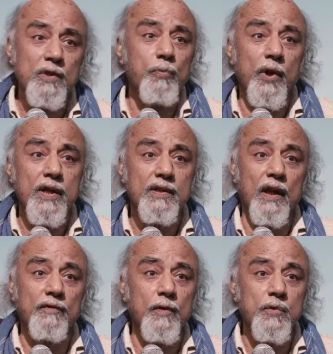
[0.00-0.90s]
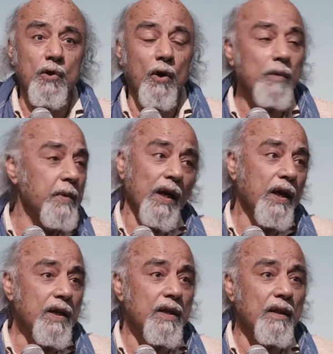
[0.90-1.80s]
was pretty self-absorbed.
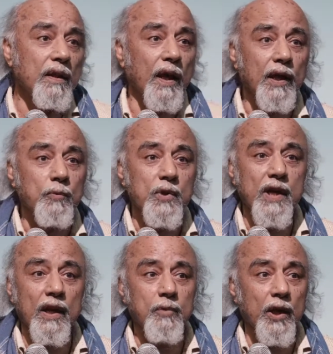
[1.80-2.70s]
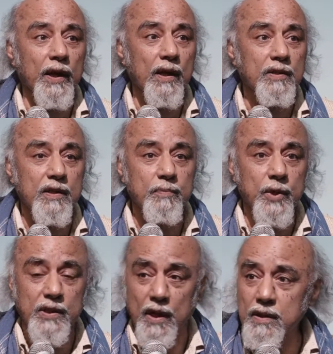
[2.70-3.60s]
He didn't think it was anybody else's
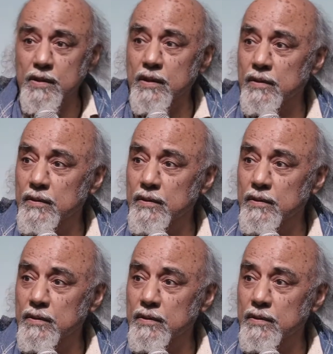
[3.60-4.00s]
business.